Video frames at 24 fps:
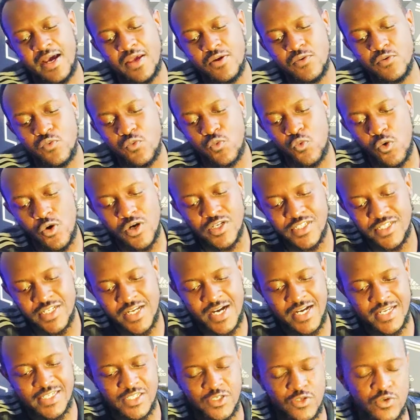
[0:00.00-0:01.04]
I
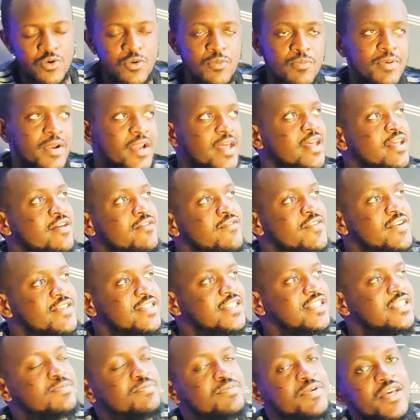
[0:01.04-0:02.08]
watched Arsenal play
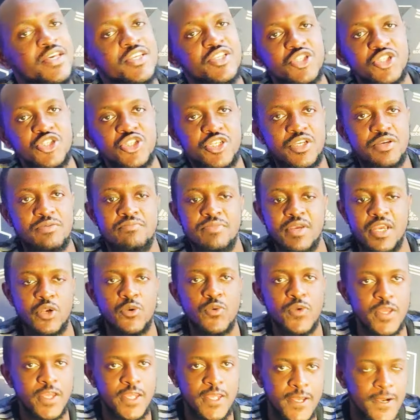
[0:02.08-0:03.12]
versus PSG
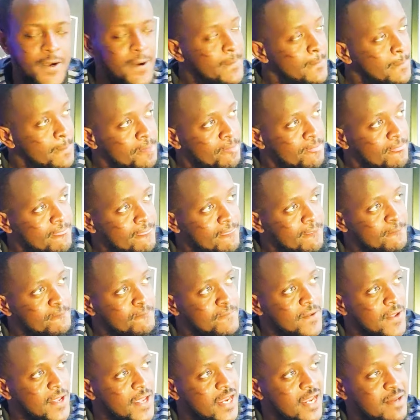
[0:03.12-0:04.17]
midweek, yeah,
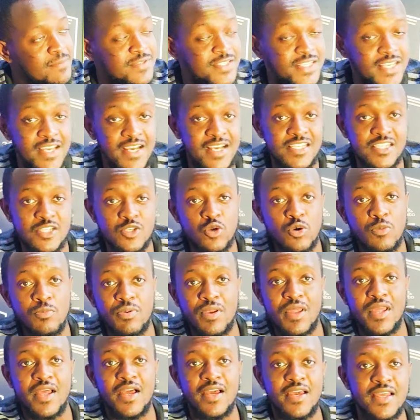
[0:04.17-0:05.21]
and I'm seeing
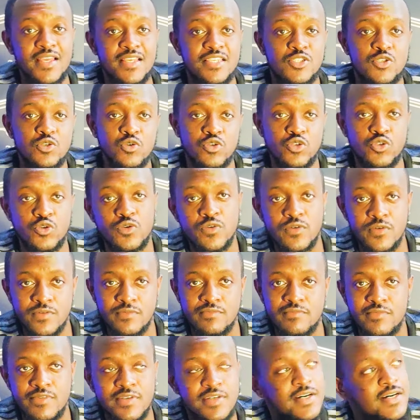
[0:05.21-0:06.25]
Arsenal playing against
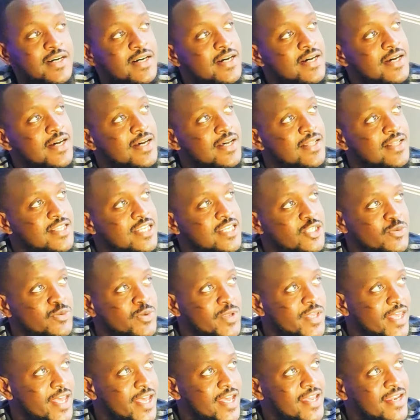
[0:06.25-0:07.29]
Soton uh, this
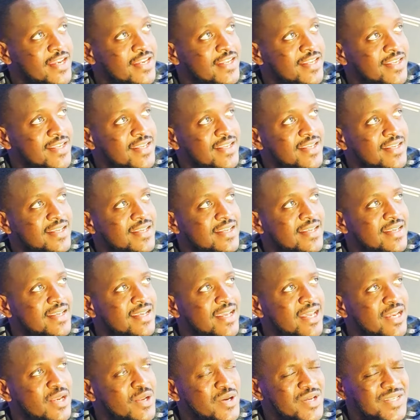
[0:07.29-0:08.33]
weekend,
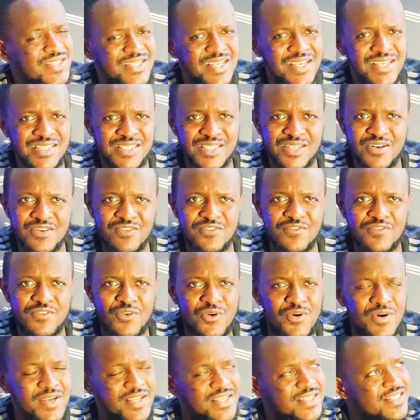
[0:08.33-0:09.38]
and you ask yourself,
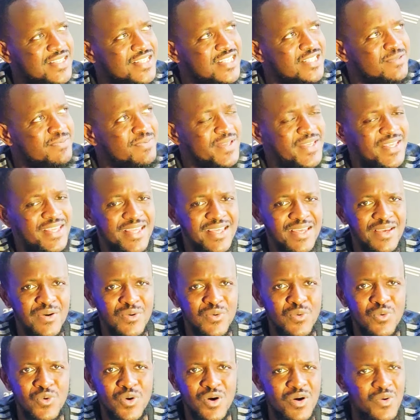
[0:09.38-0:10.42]
honestly speaking,
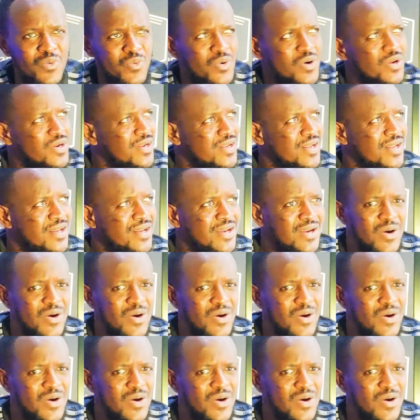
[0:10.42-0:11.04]
what, what,